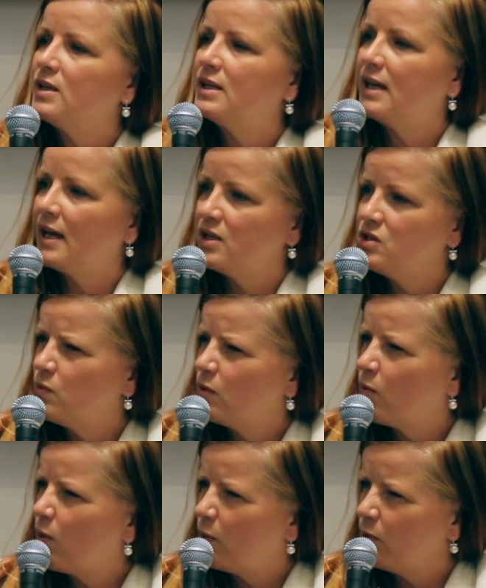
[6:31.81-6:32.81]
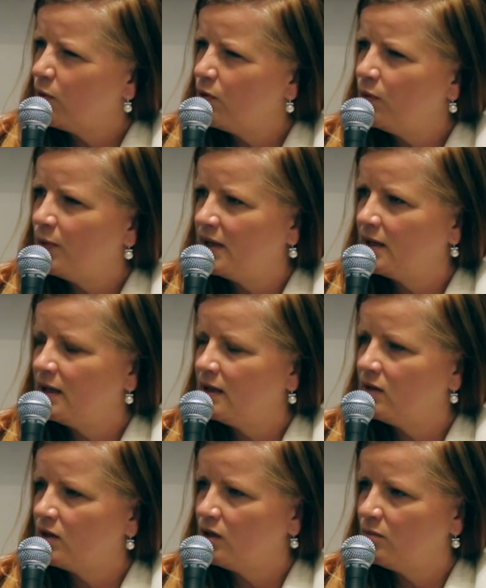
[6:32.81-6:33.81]
engaged with what we're doing
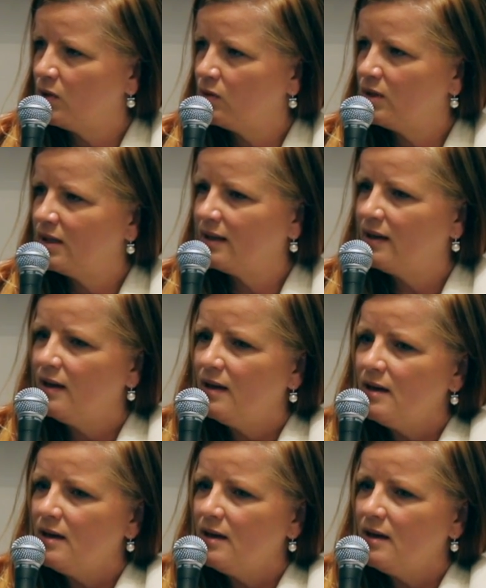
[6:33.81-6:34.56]
in the community.